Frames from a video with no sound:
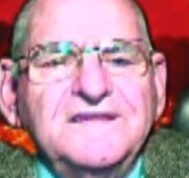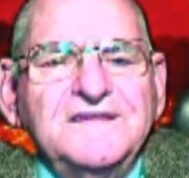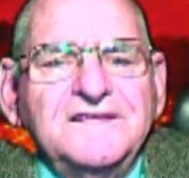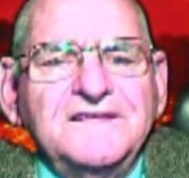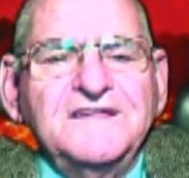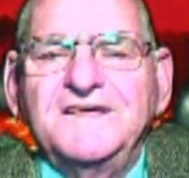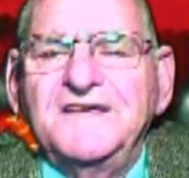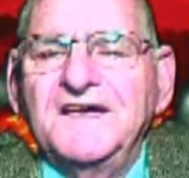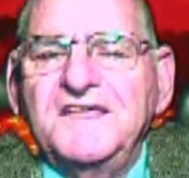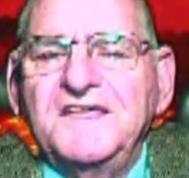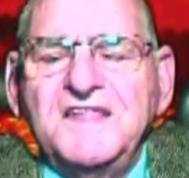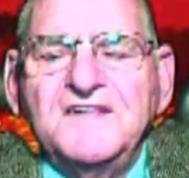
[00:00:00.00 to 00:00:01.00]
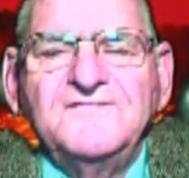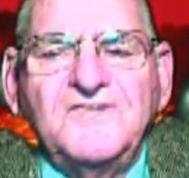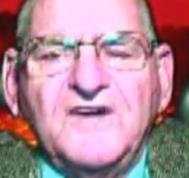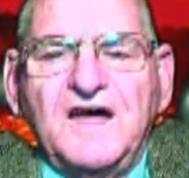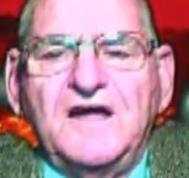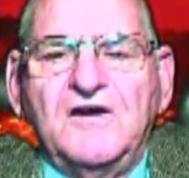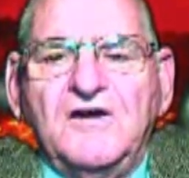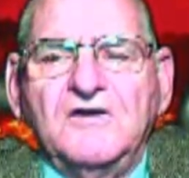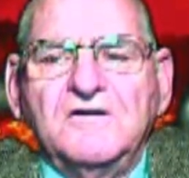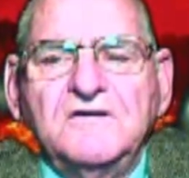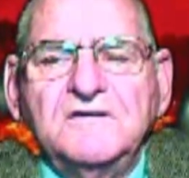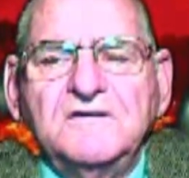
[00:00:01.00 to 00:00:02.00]
in Gehenna fire.
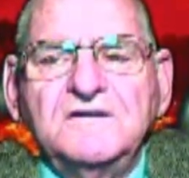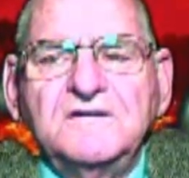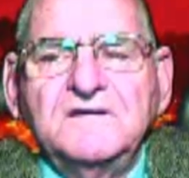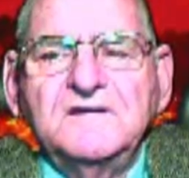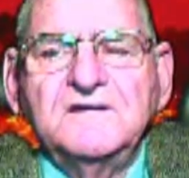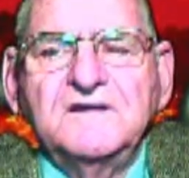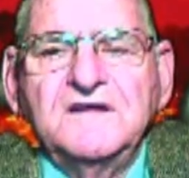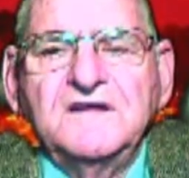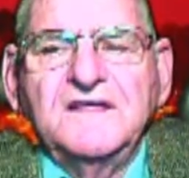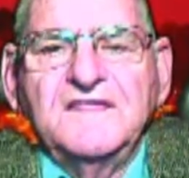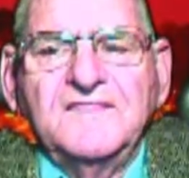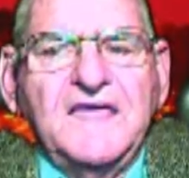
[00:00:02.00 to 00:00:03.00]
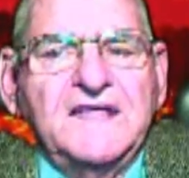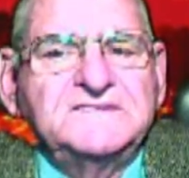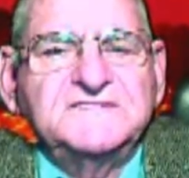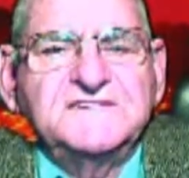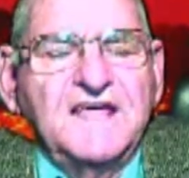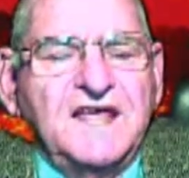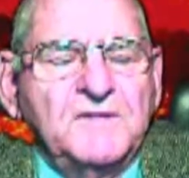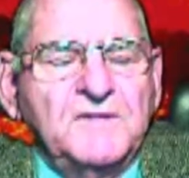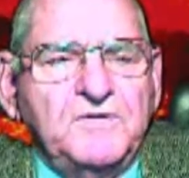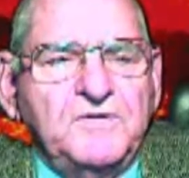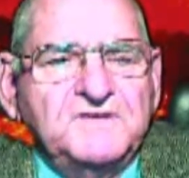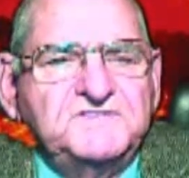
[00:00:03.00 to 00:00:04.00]
And that's not a
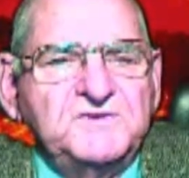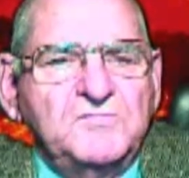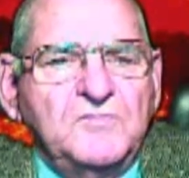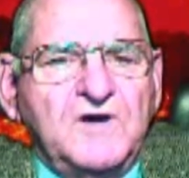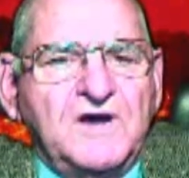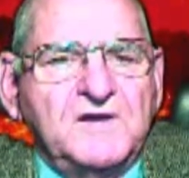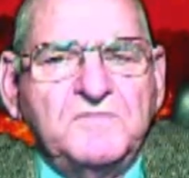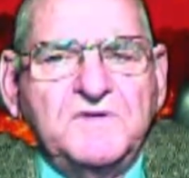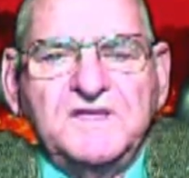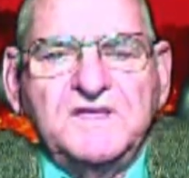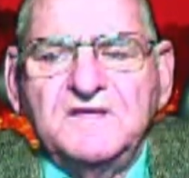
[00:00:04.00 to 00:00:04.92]
place you want to be.